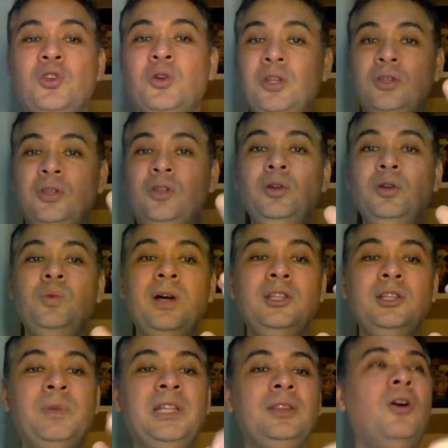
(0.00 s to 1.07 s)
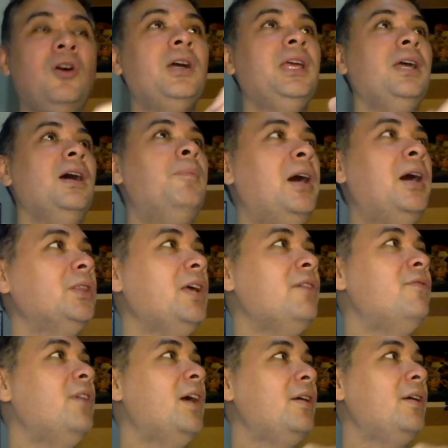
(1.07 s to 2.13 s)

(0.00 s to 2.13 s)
you don't want to be talking about a very